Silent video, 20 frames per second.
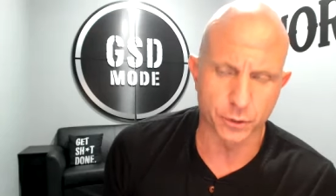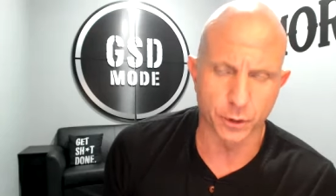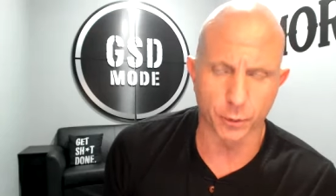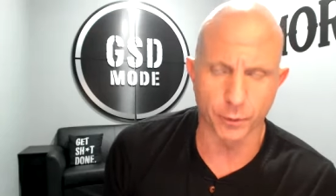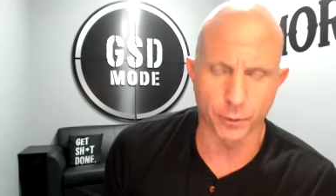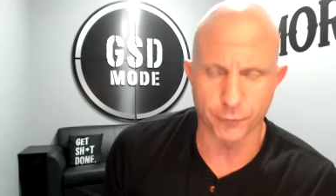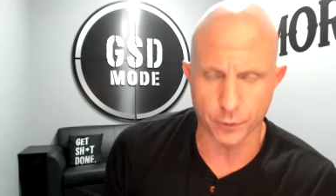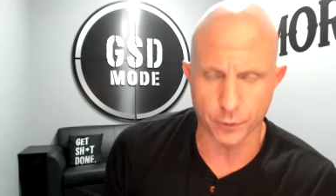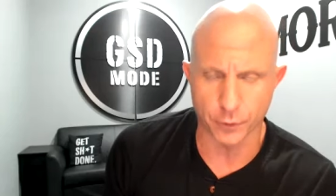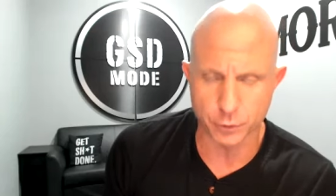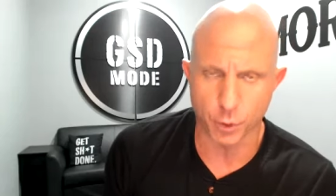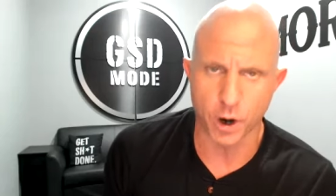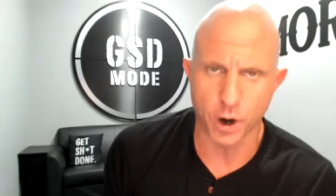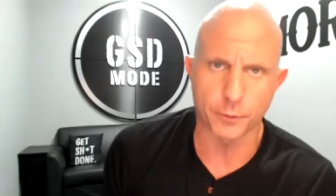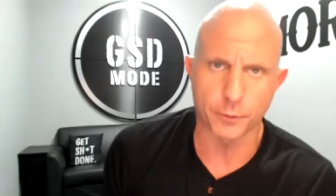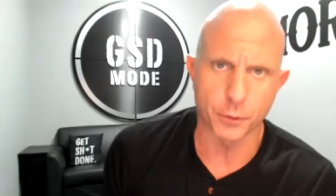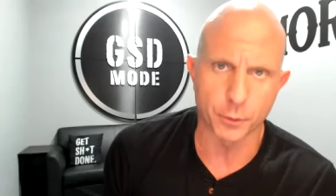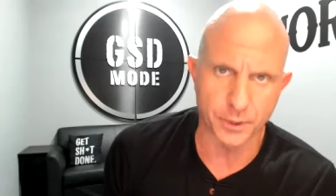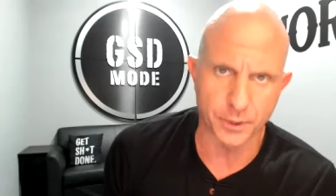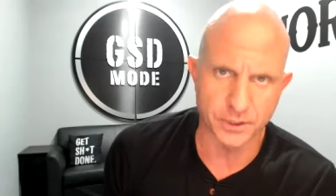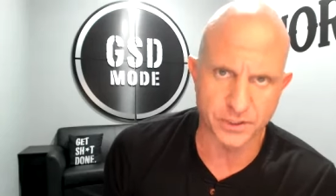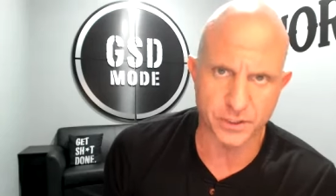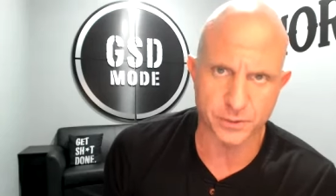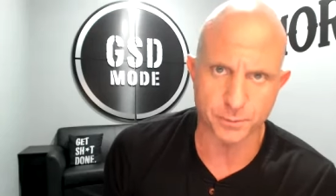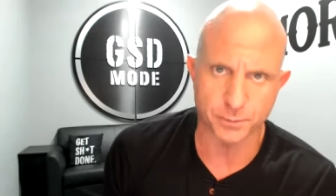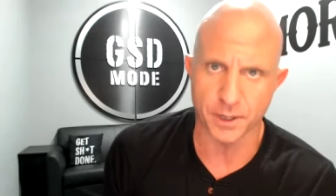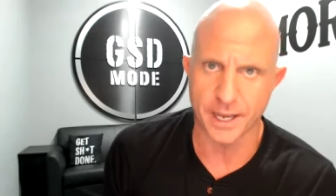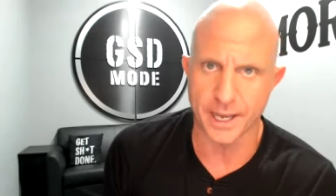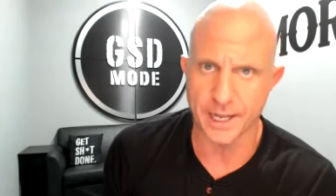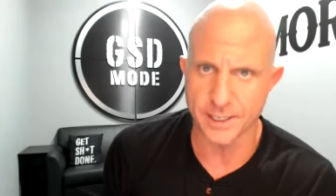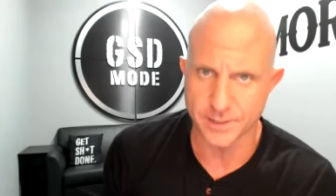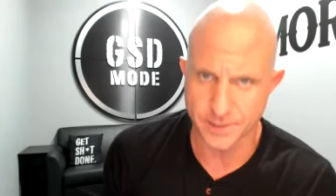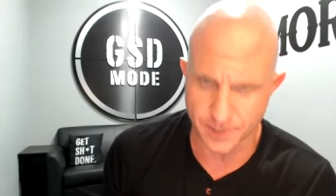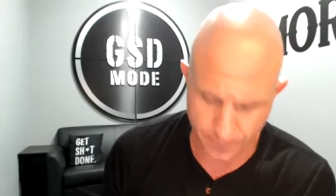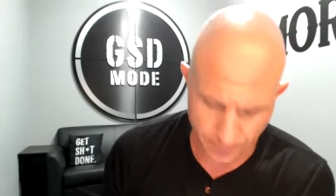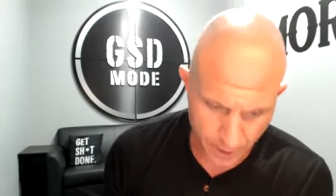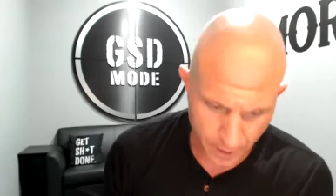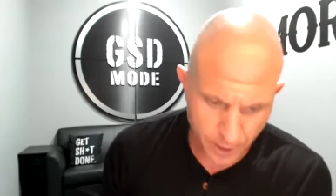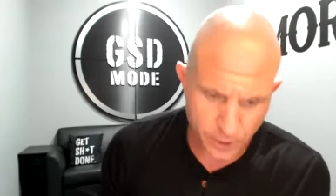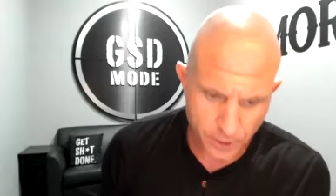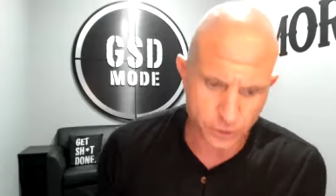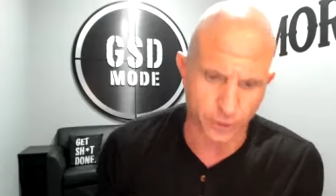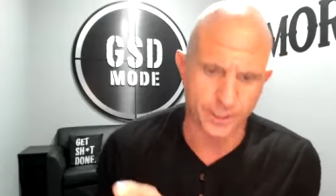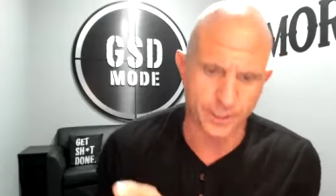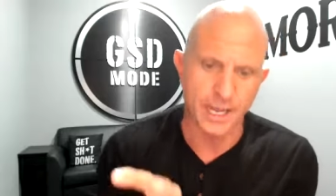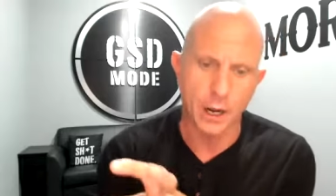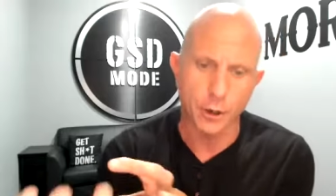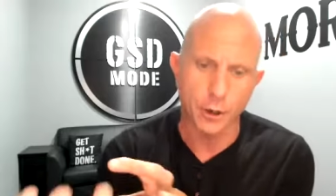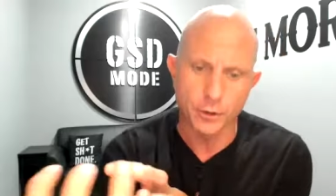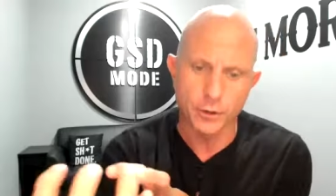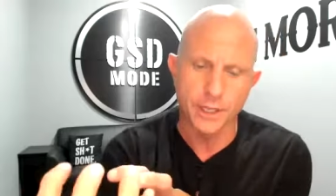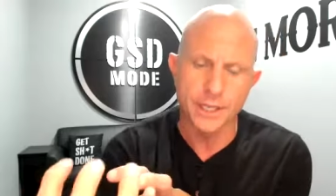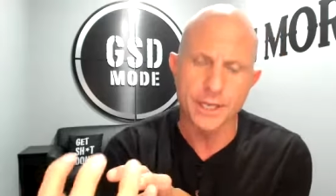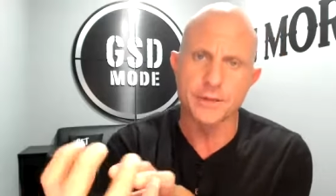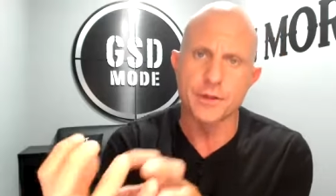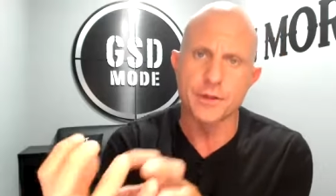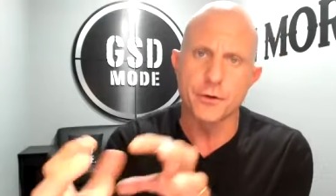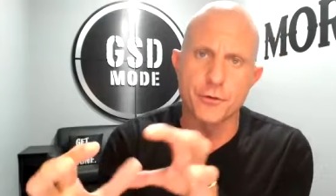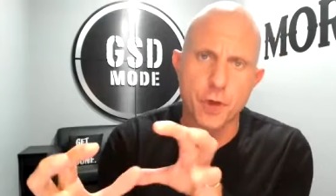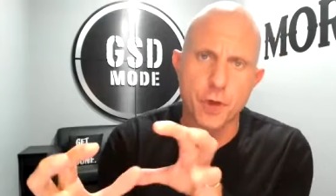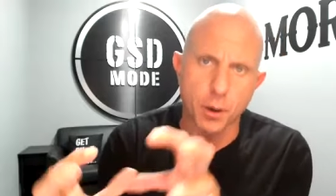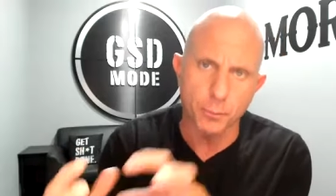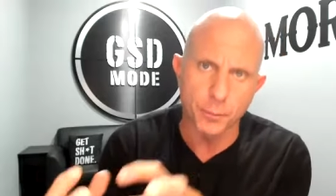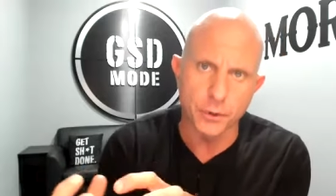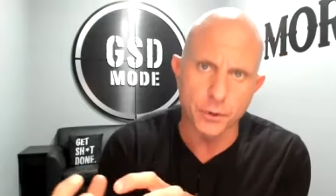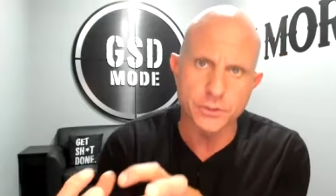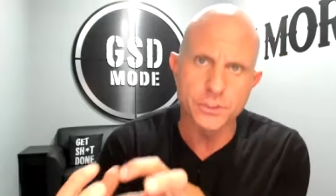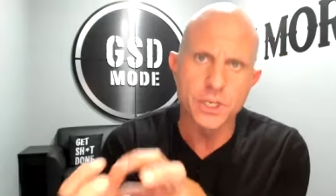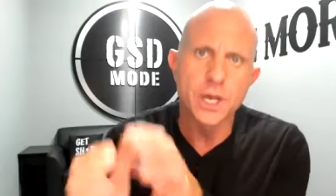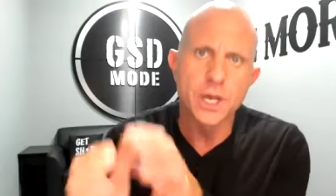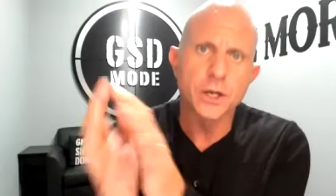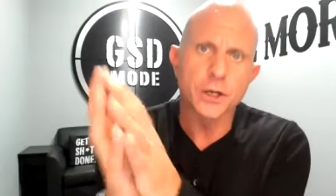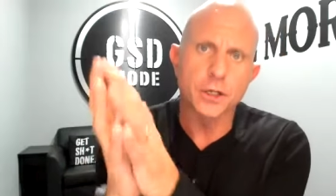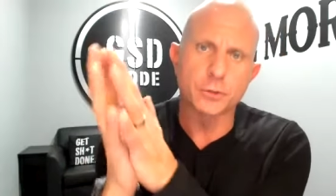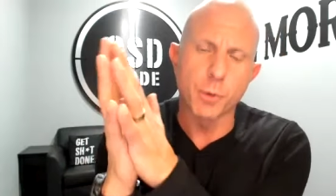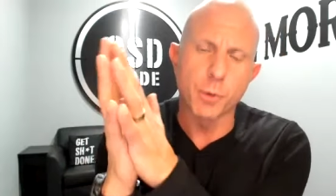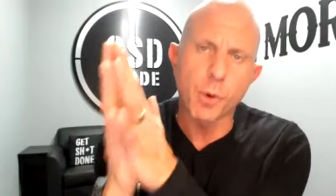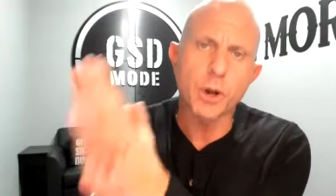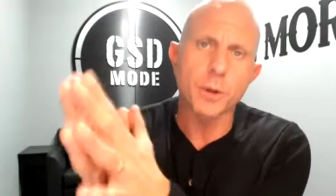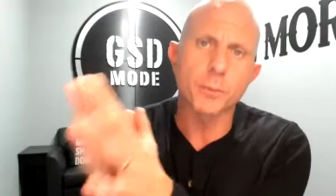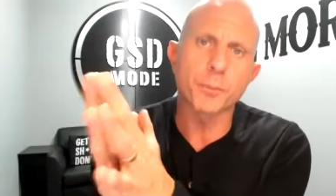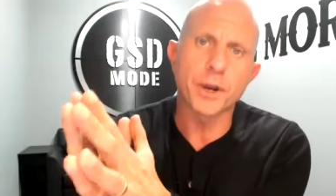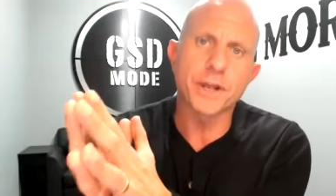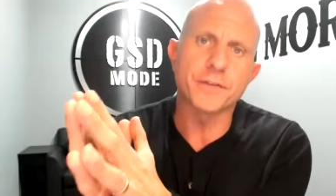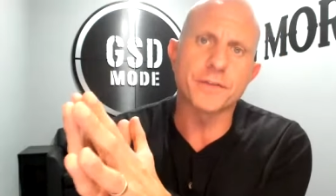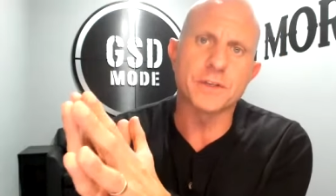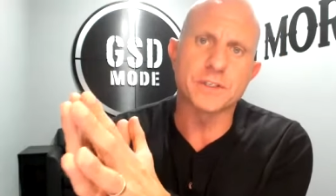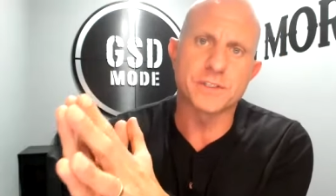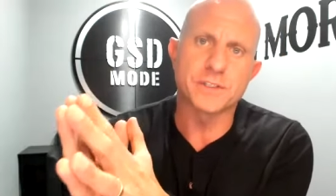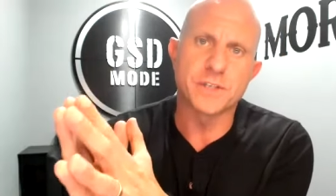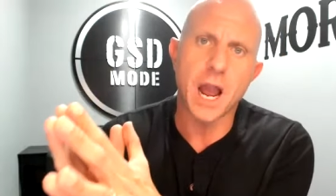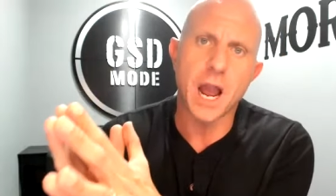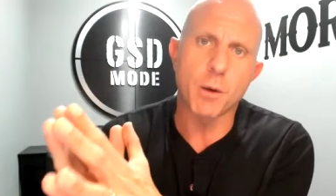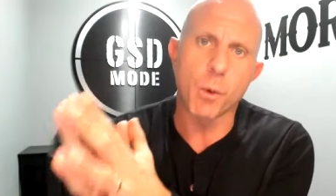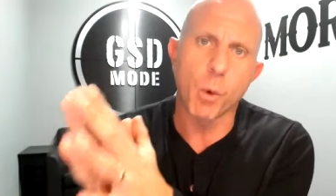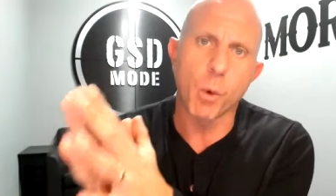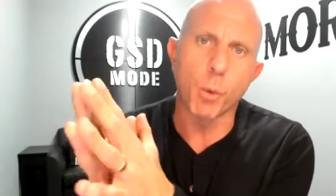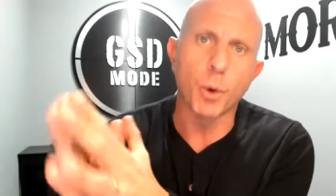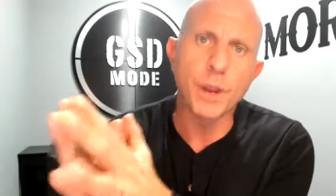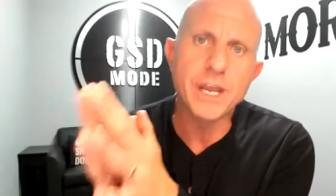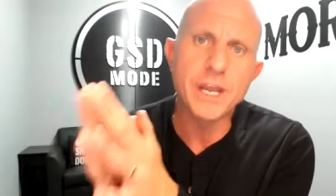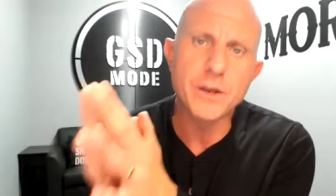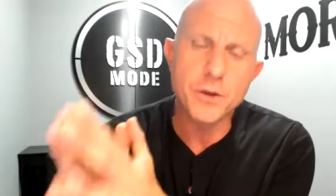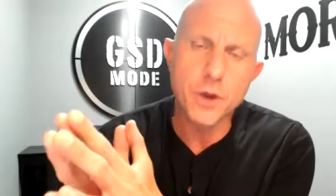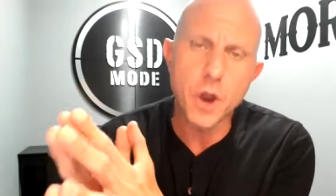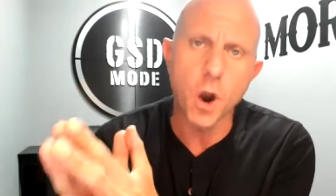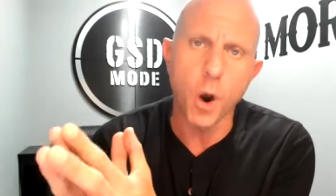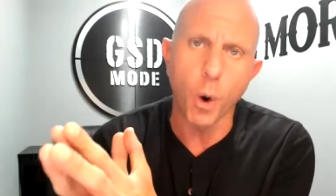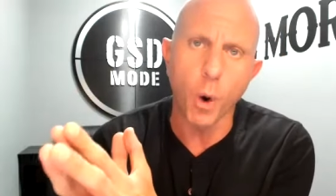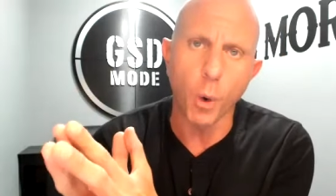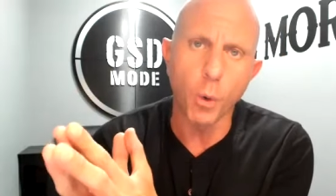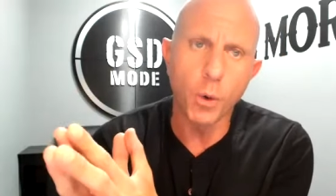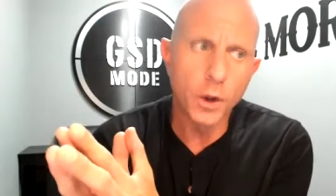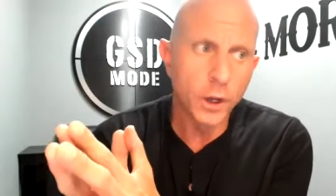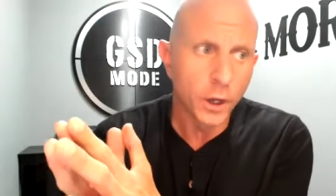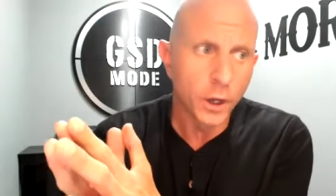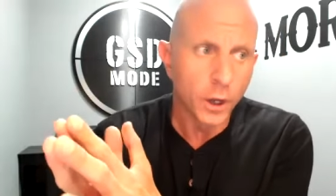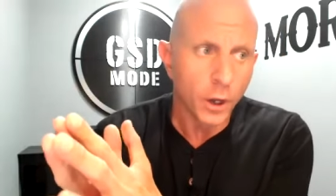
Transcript: you know, first walk through business plans and start calculating their numbers because we want to break this down. we know